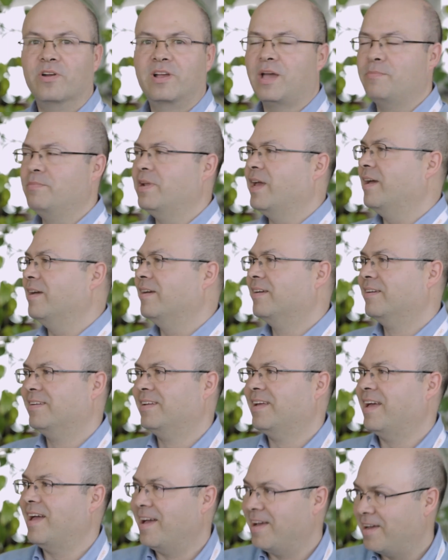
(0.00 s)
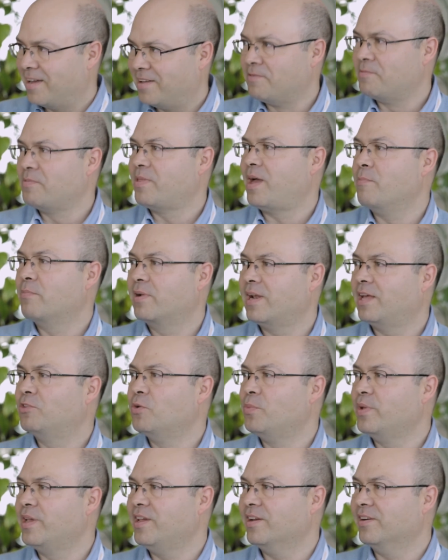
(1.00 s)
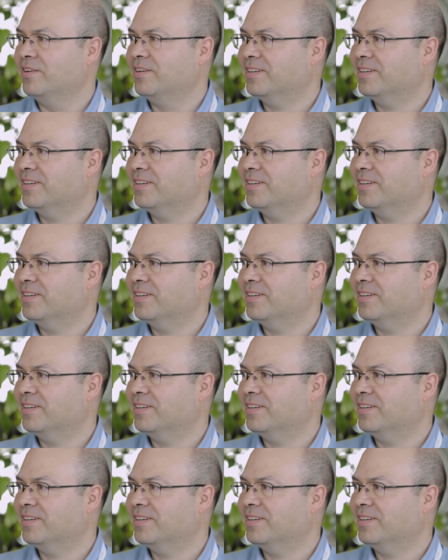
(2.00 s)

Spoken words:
Kamna. I'm glad to be here.